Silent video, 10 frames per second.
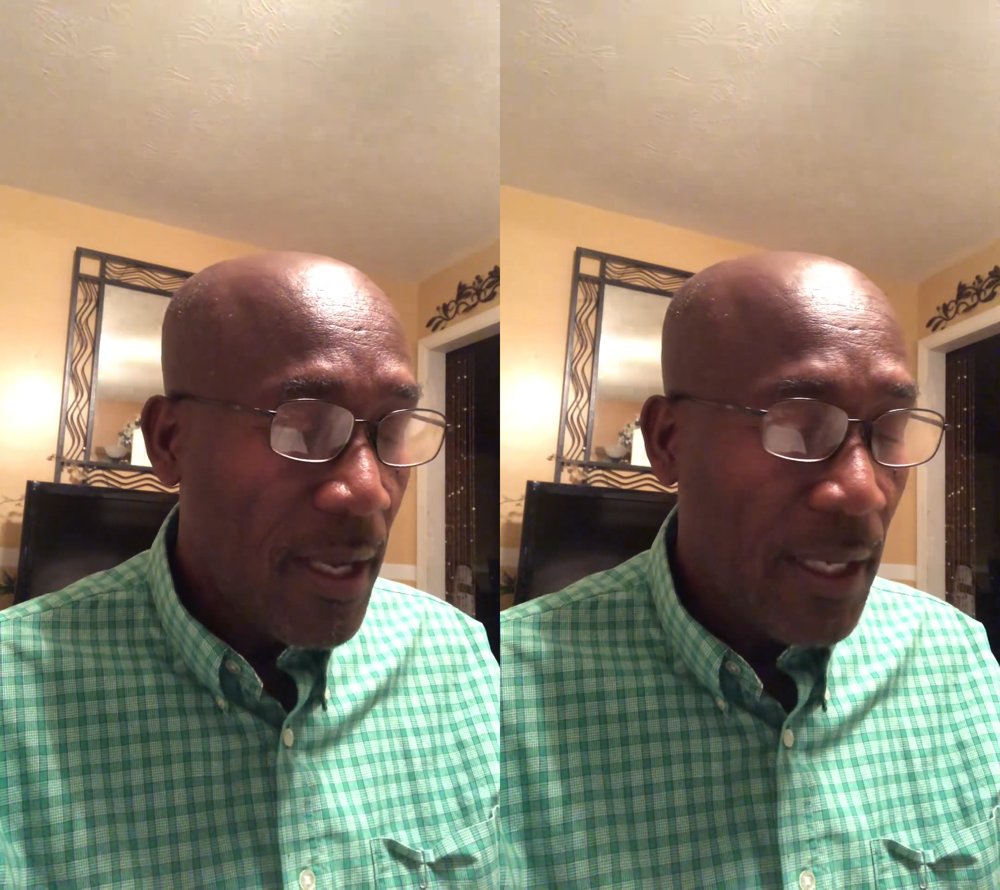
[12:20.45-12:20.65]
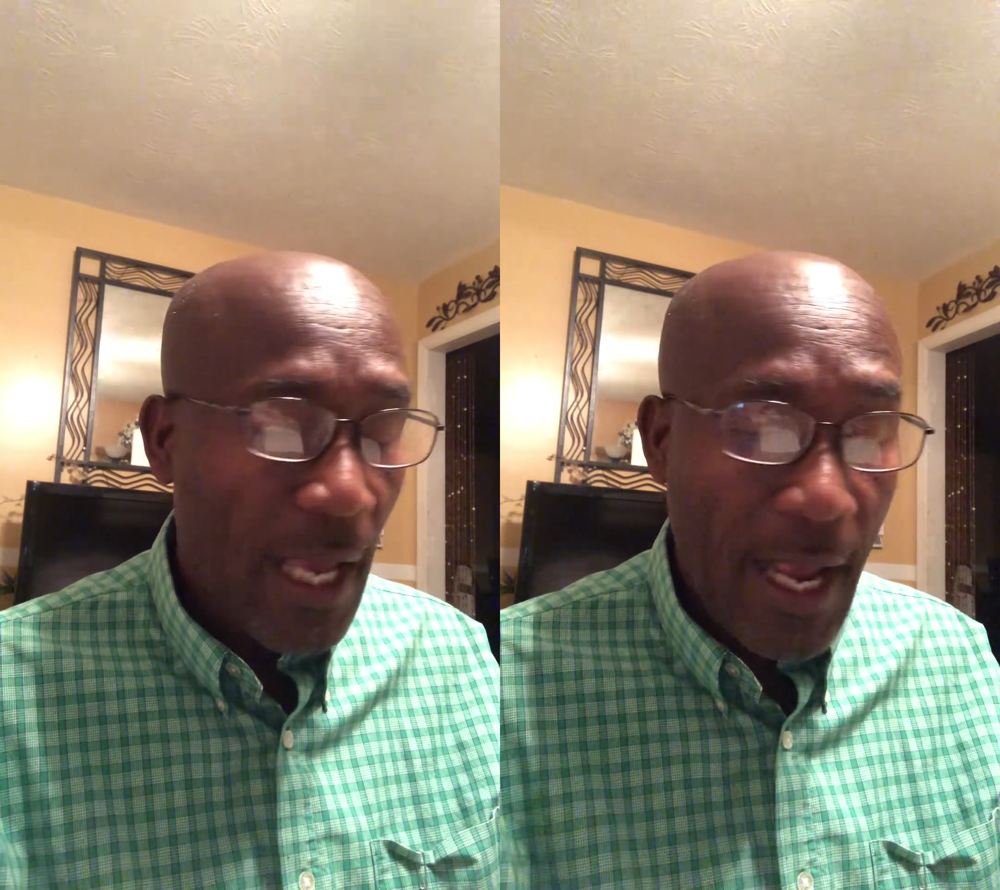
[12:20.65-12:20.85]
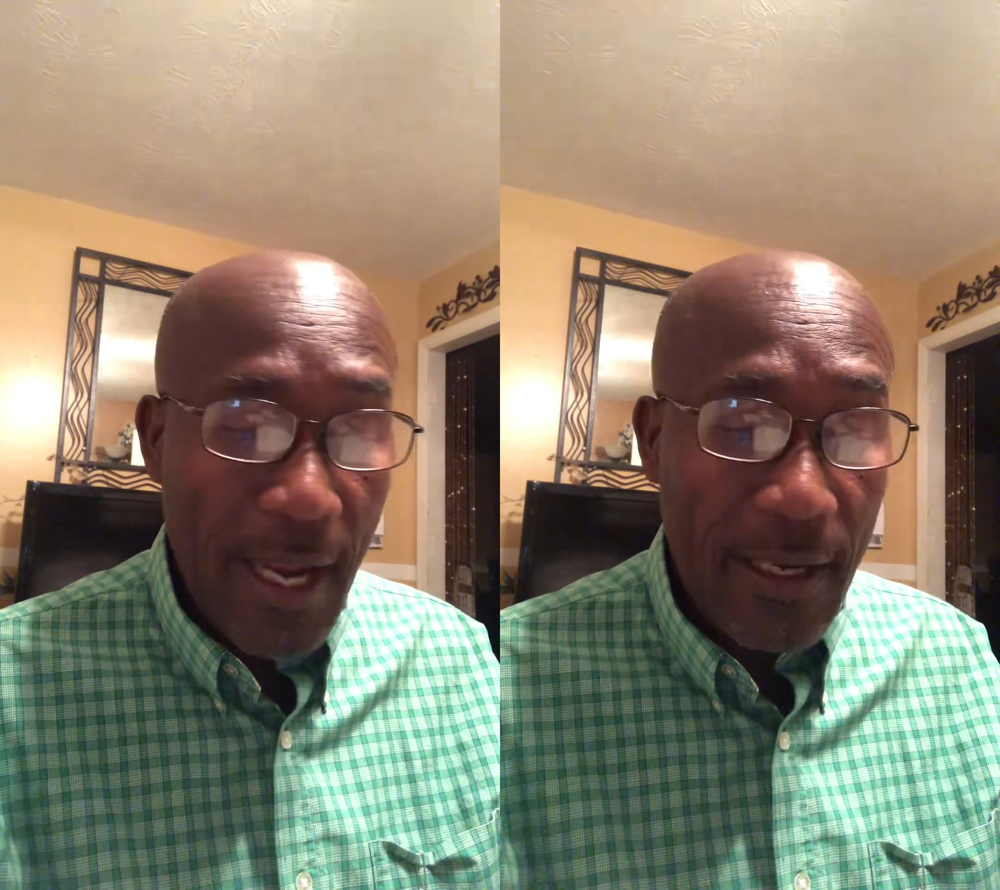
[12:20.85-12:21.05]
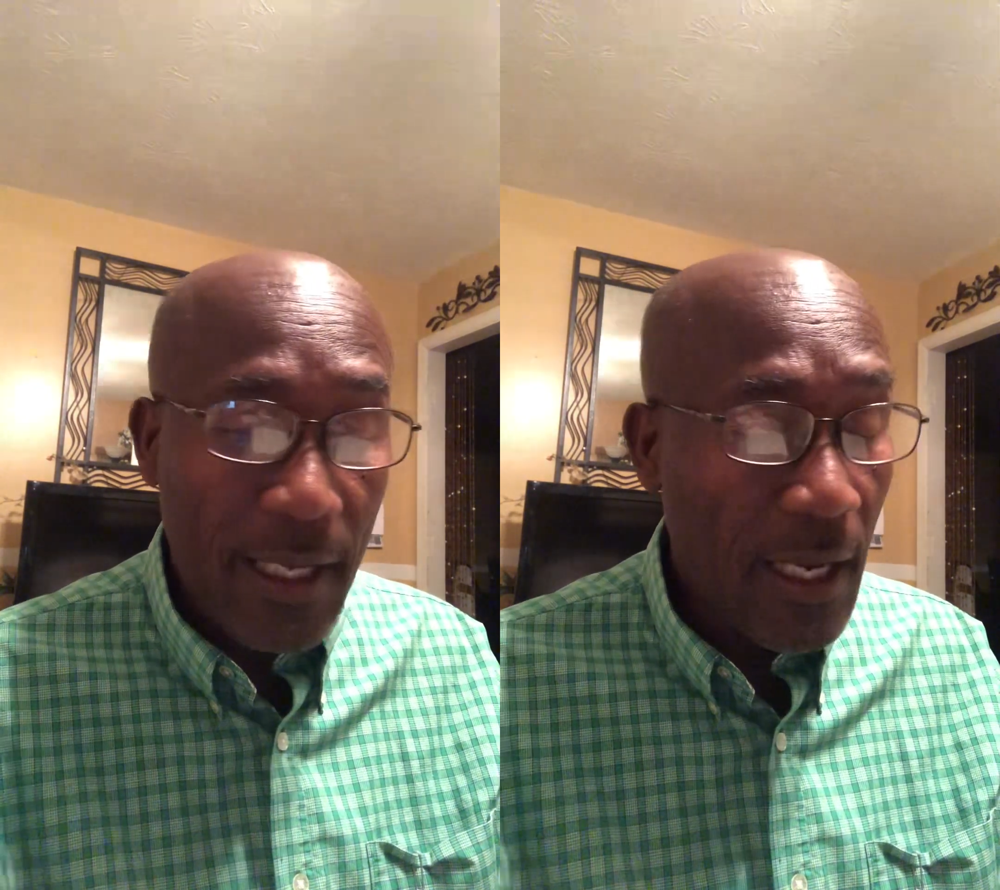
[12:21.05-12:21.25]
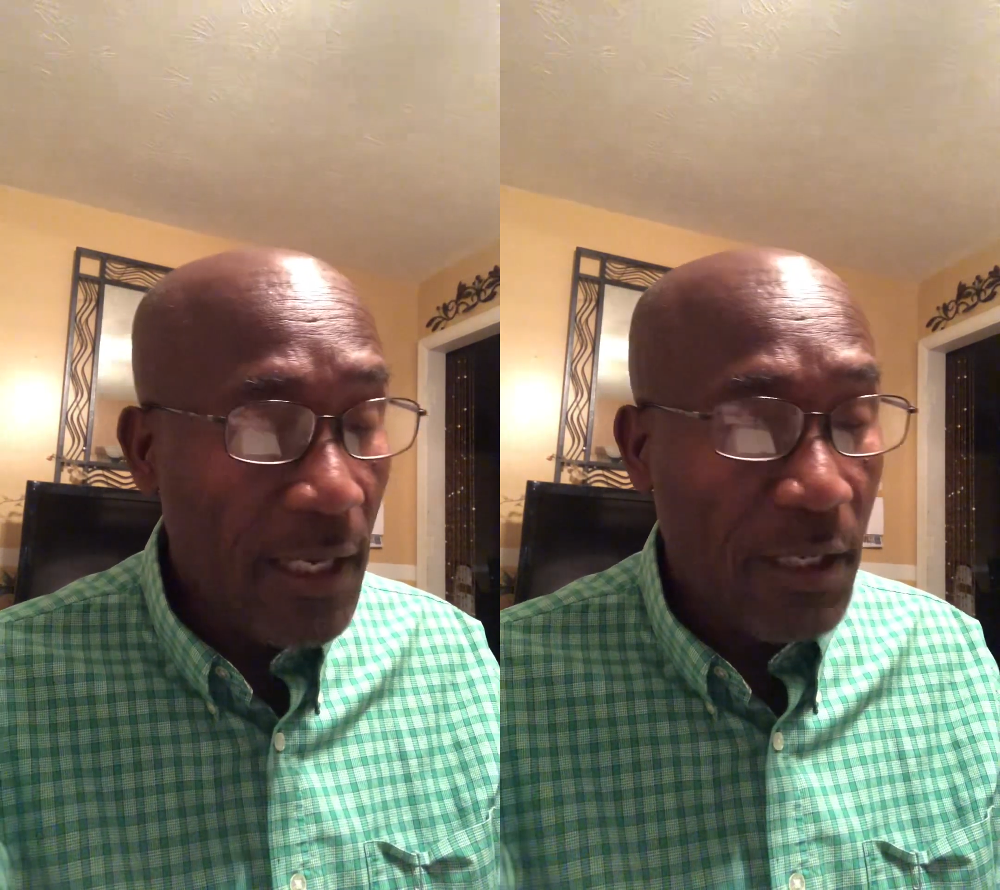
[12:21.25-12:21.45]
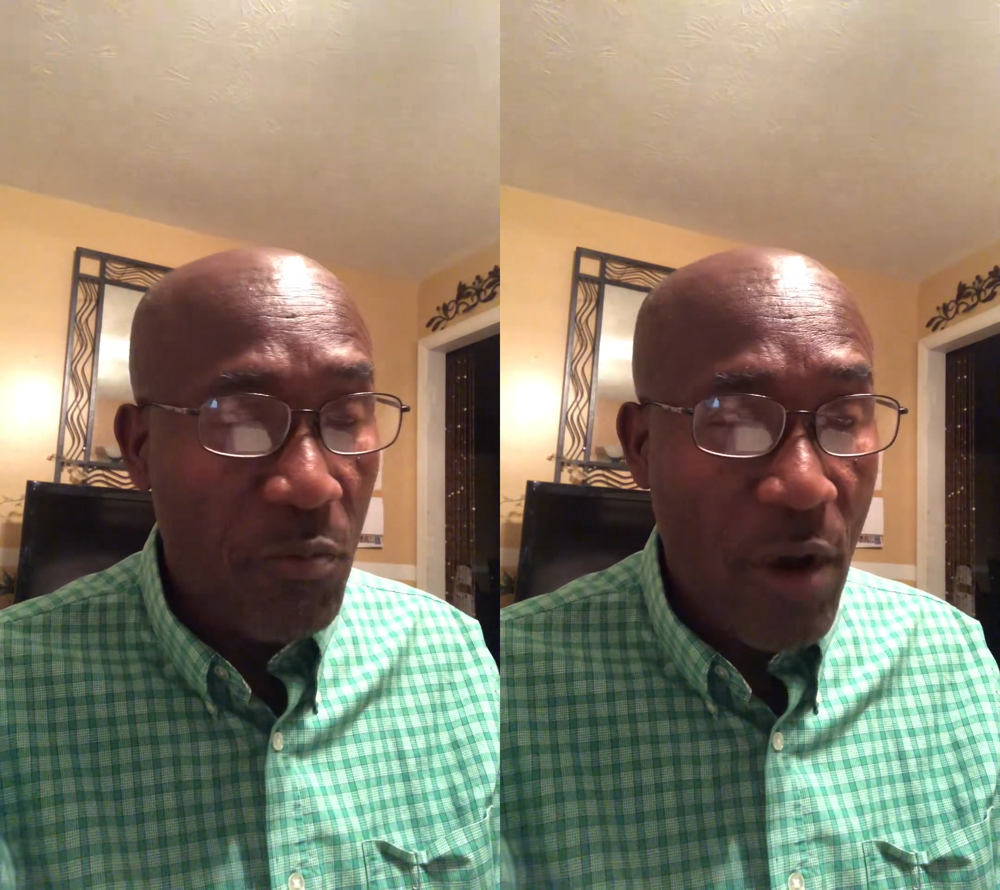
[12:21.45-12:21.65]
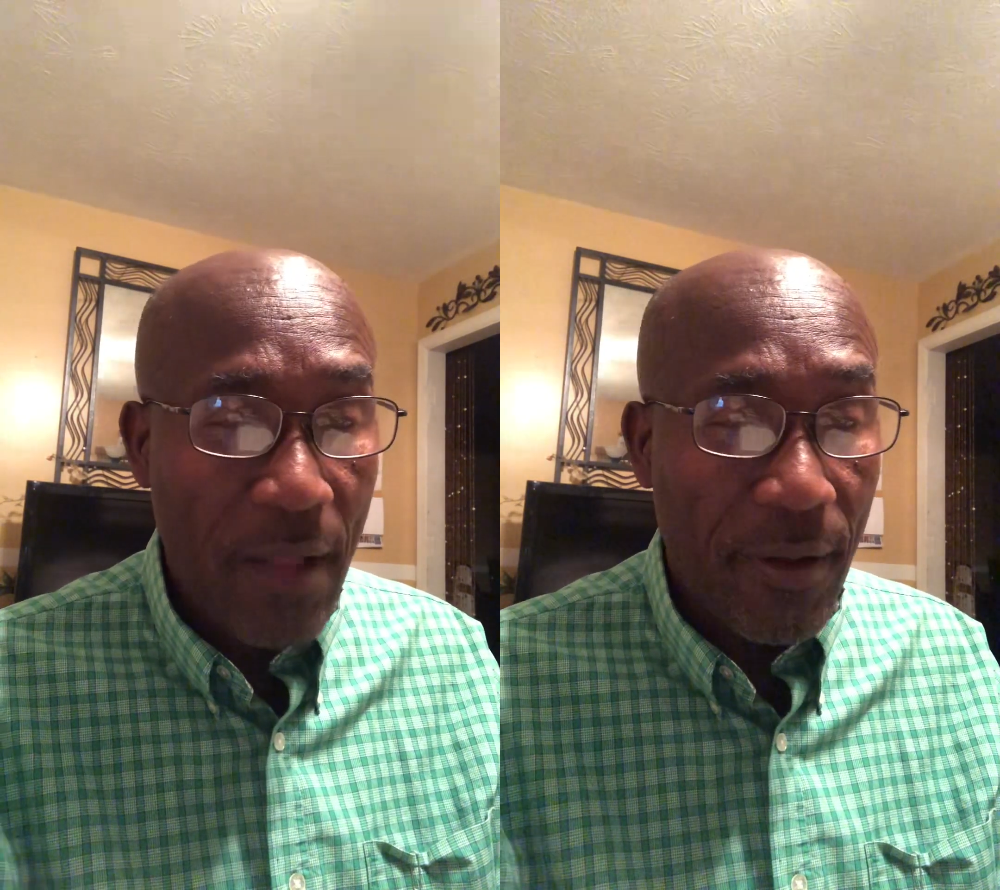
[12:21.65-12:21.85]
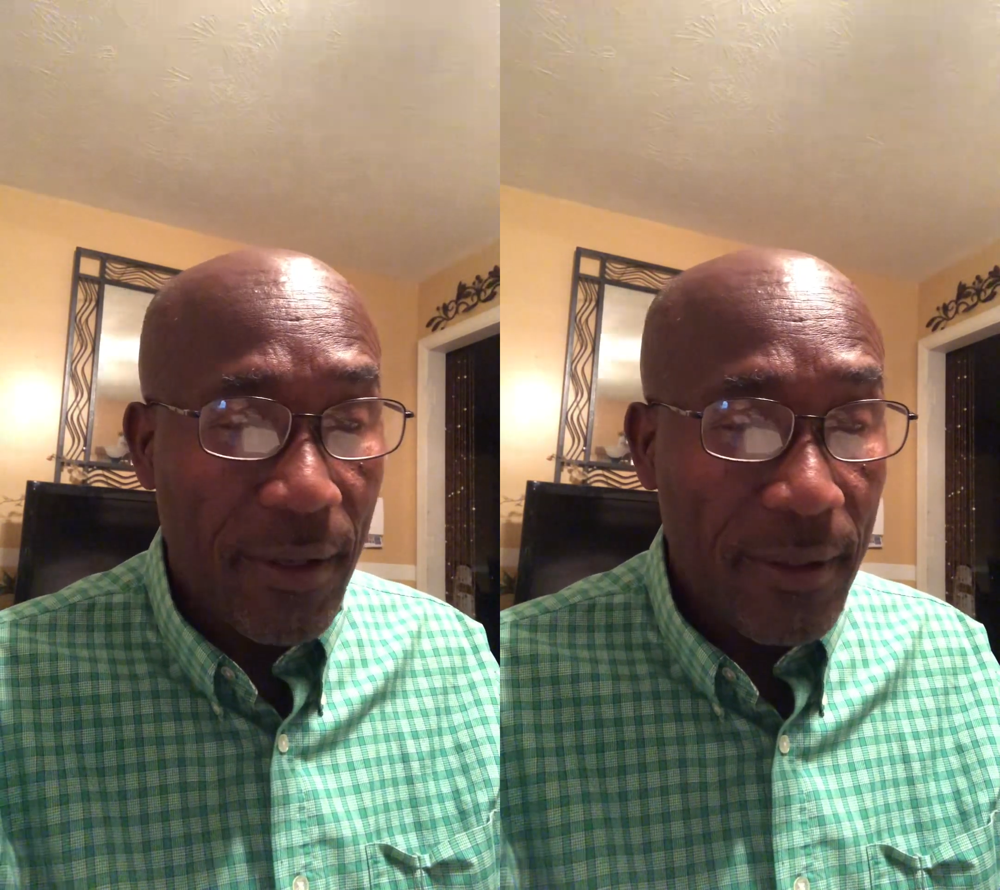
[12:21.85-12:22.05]
Cain killed his
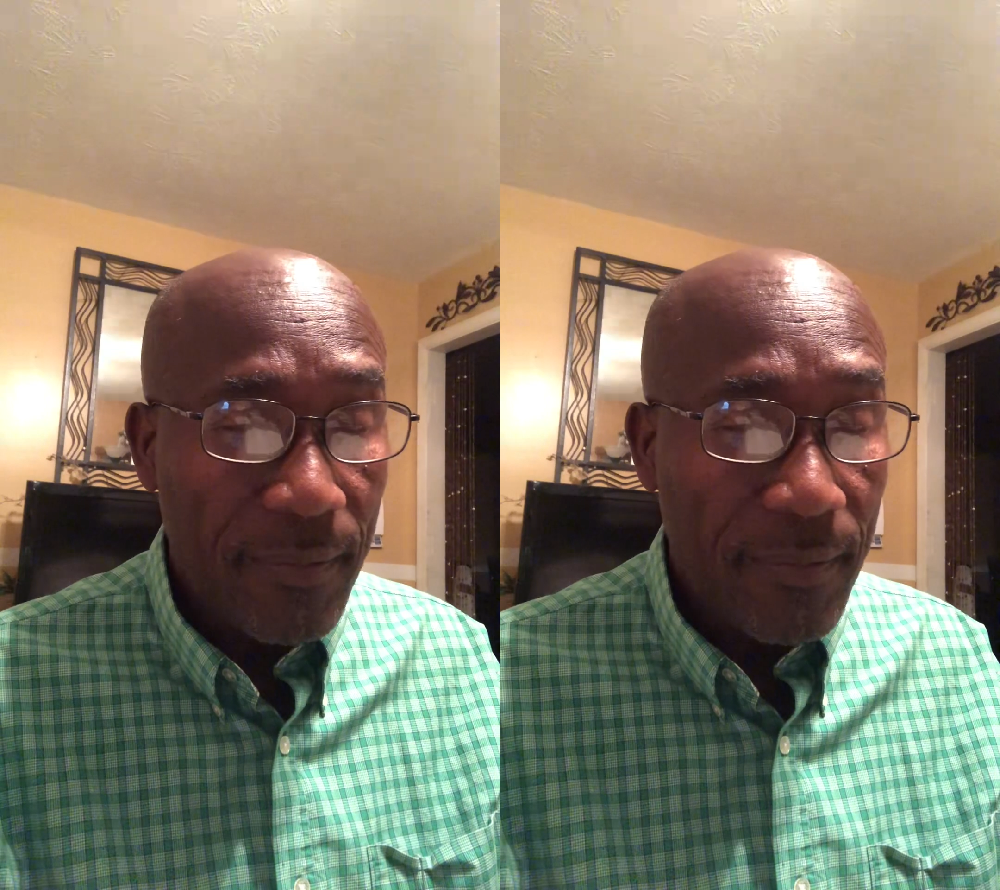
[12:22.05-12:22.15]
brother.